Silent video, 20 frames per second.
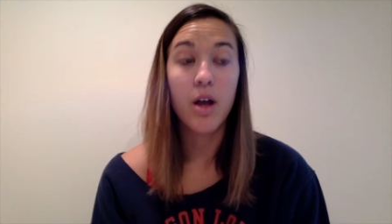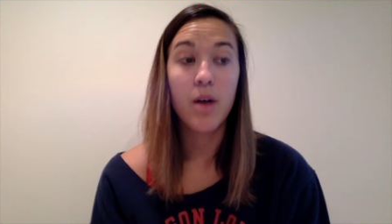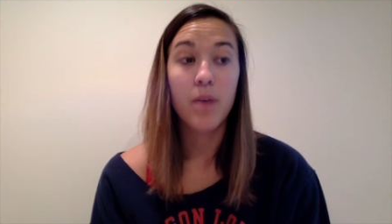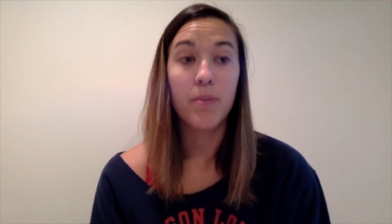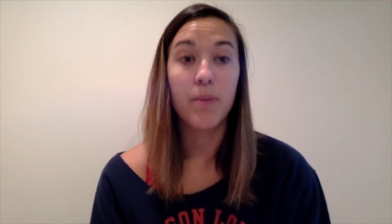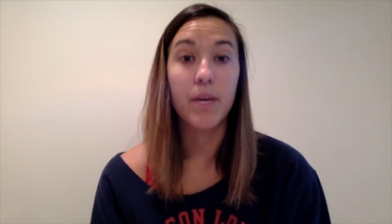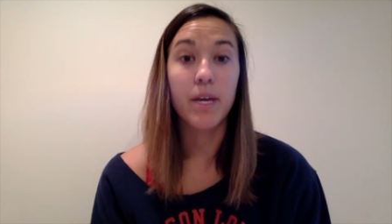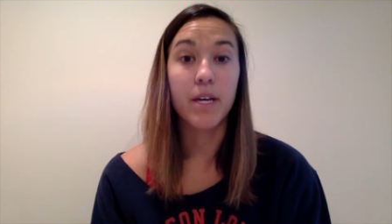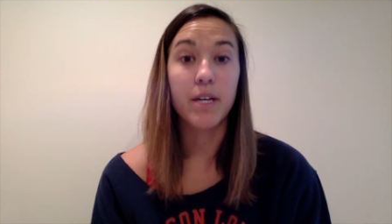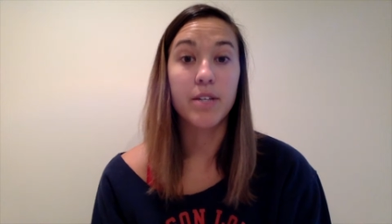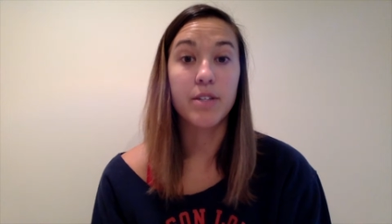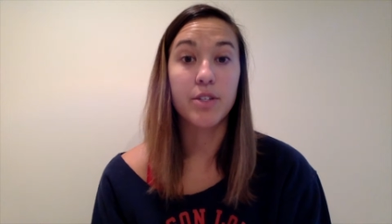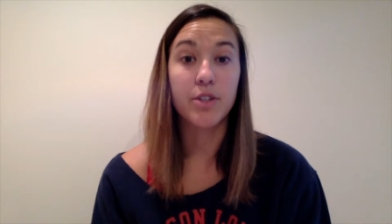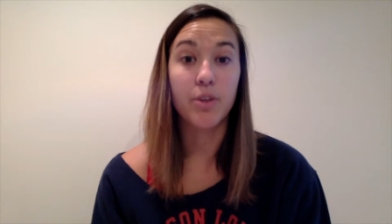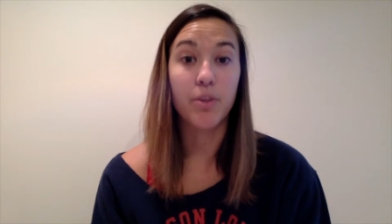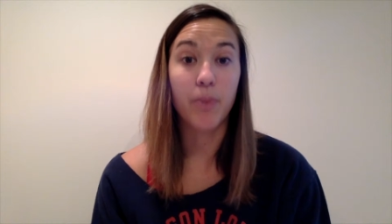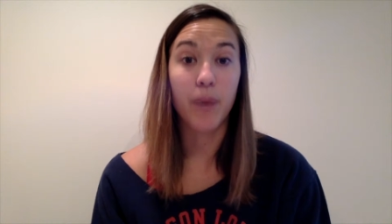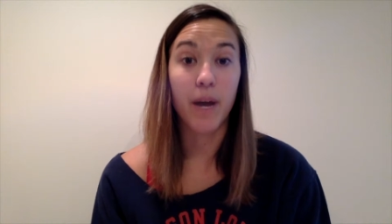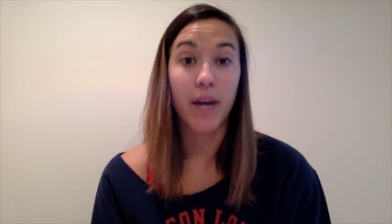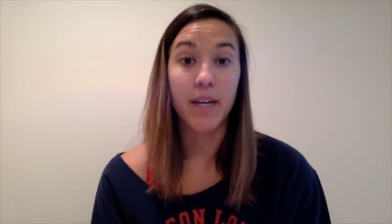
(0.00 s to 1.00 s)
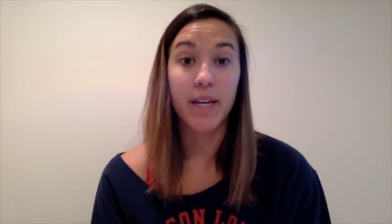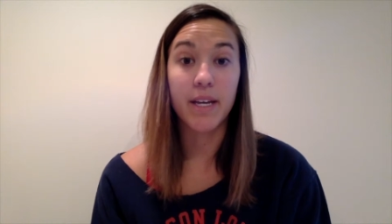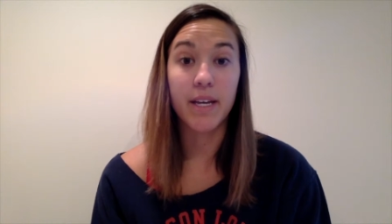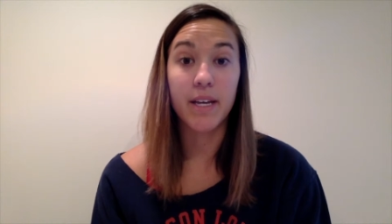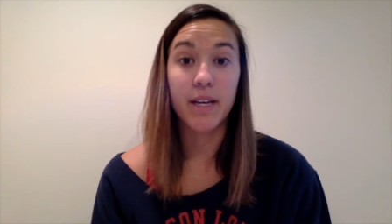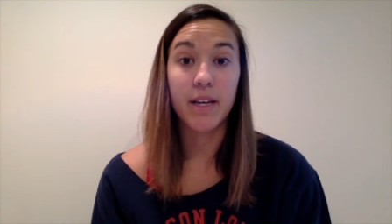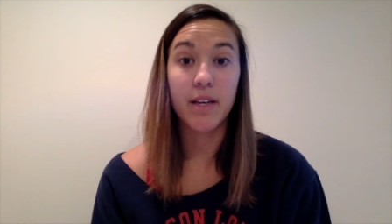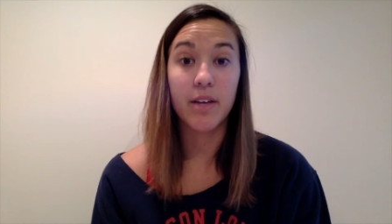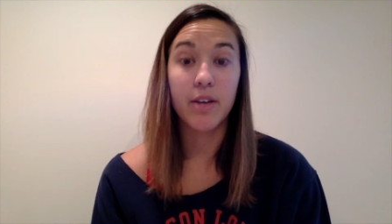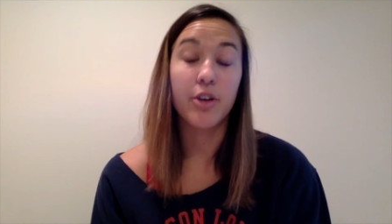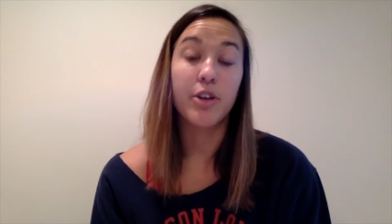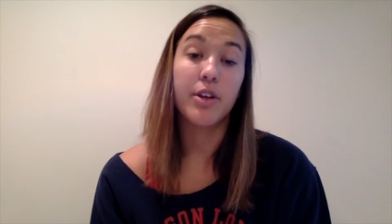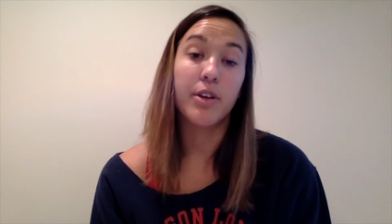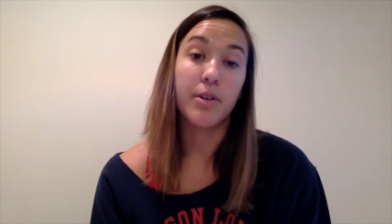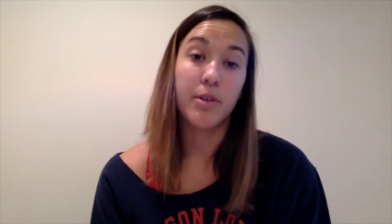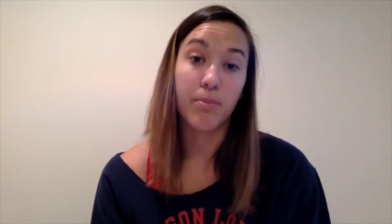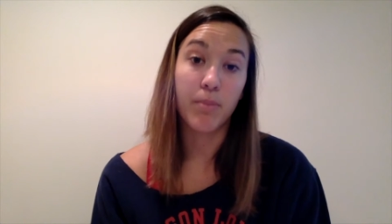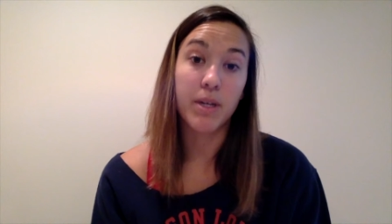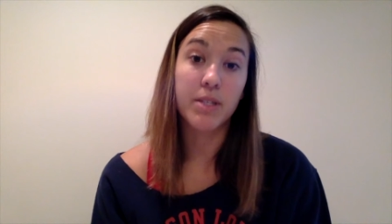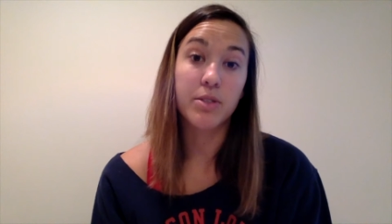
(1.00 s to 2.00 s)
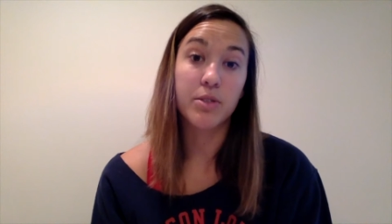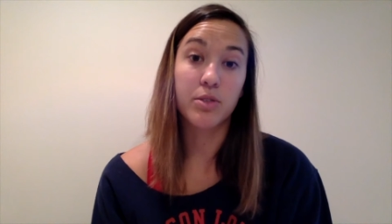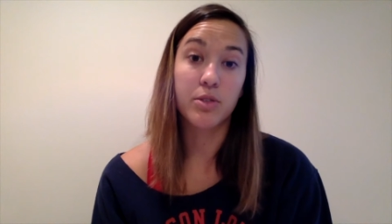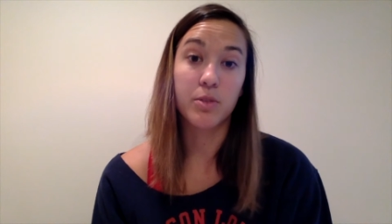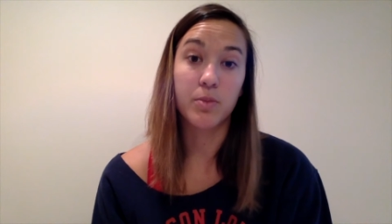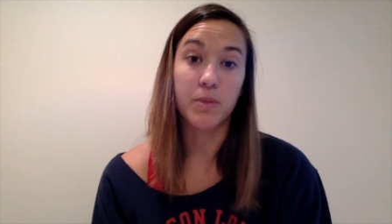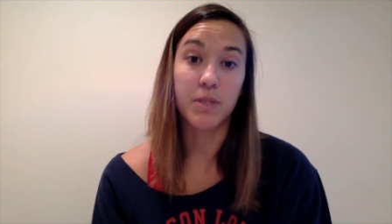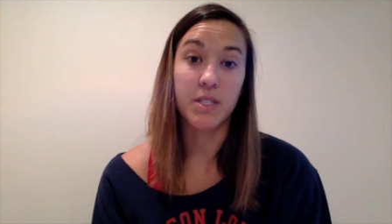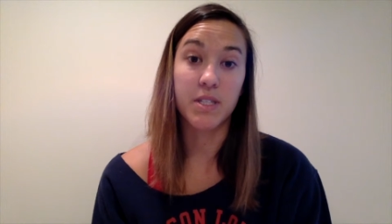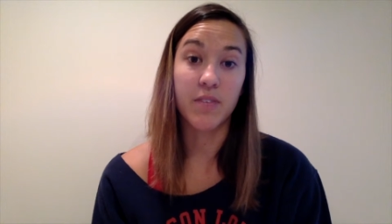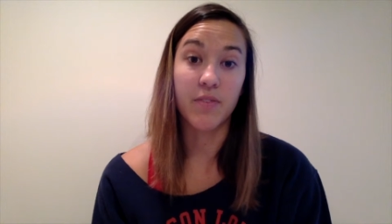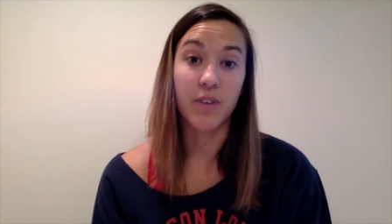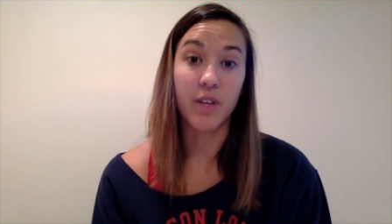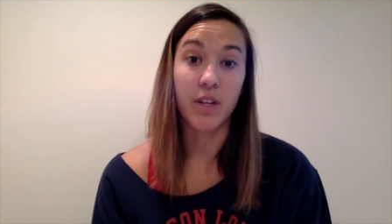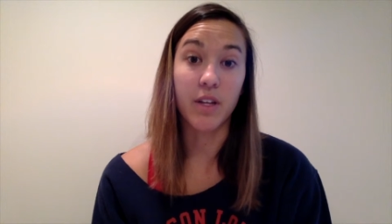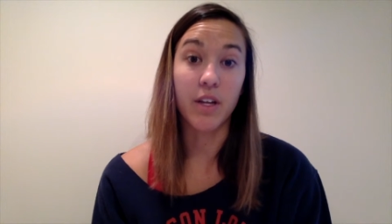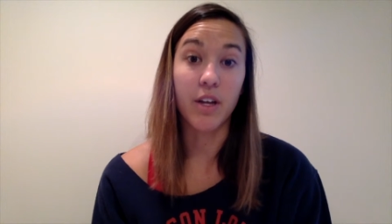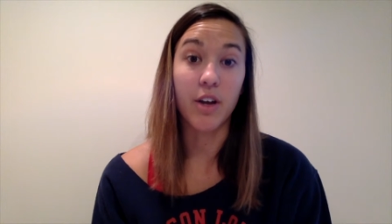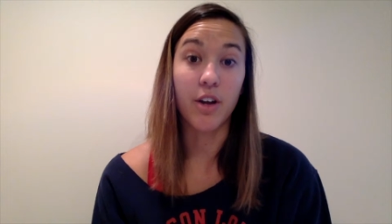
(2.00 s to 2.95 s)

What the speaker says: because your body, your muscles specifically,